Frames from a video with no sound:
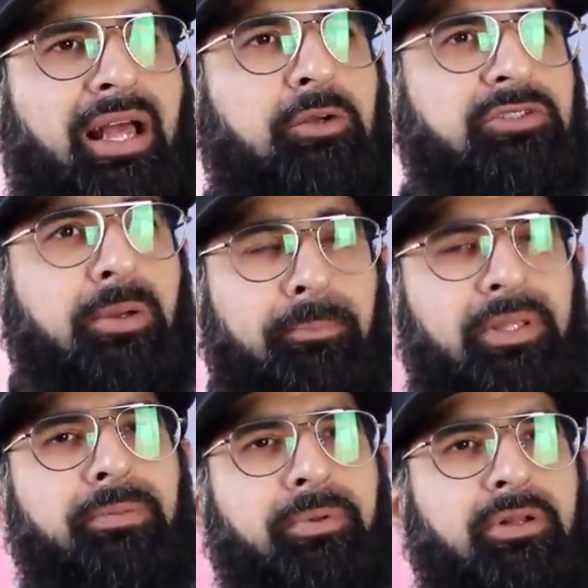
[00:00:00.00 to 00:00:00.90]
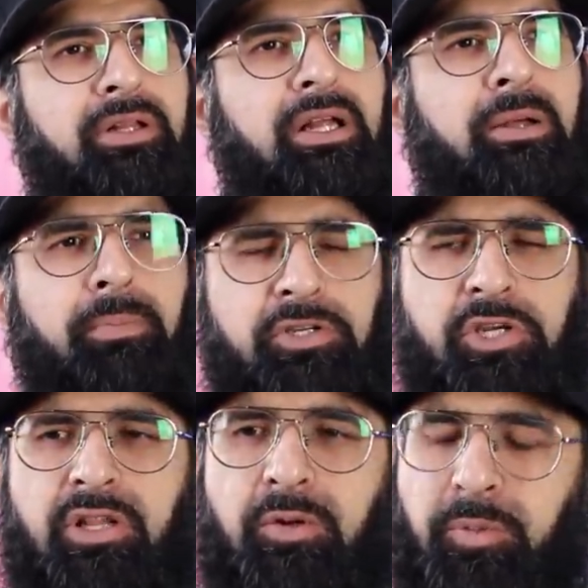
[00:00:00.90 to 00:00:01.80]
How some people,
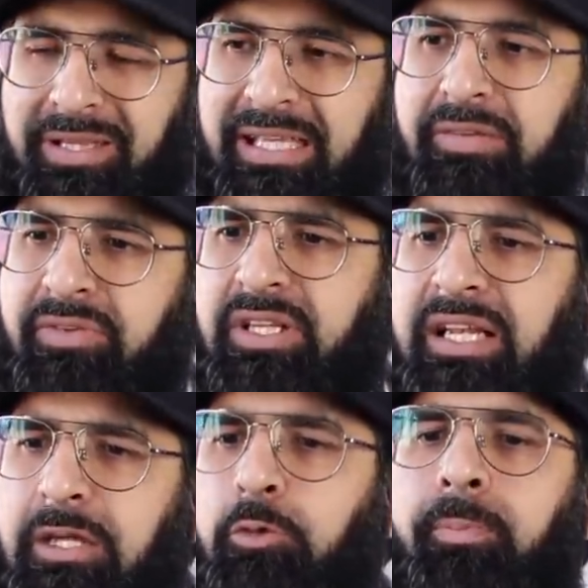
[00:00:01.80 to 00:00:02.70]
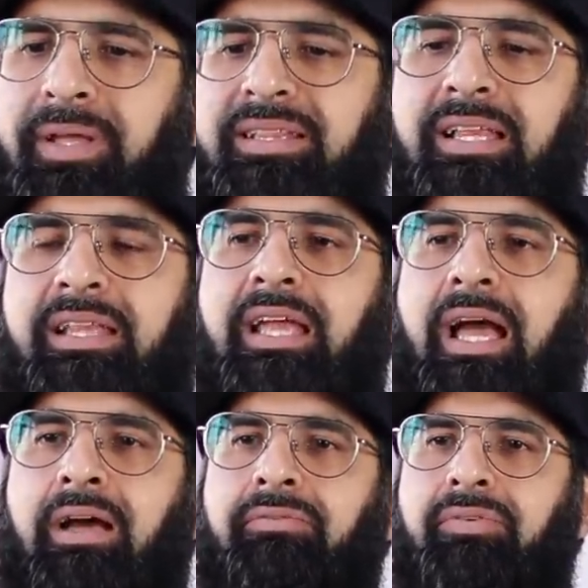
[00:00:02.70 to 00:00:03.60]
mashallah, with even the little bit that they
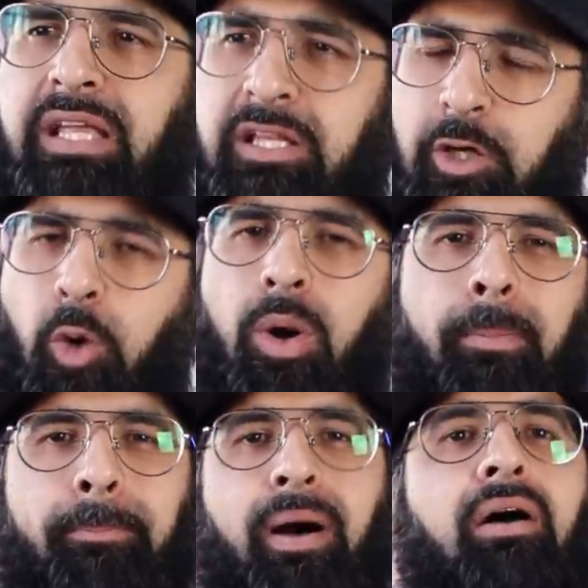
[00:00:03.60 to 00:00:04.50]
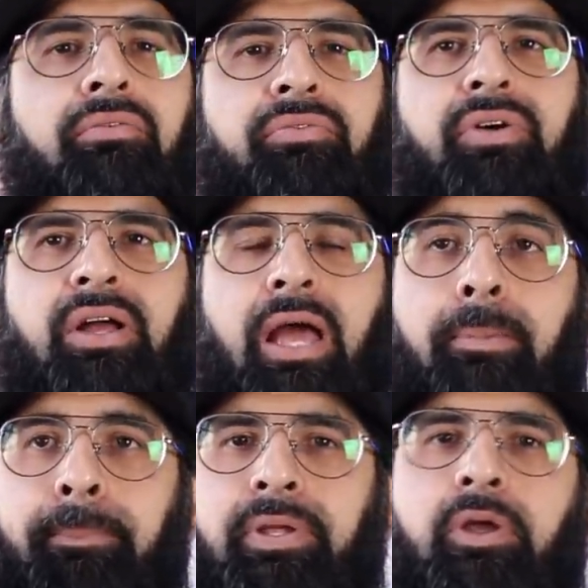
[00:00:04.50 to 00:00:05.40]
have, they go above and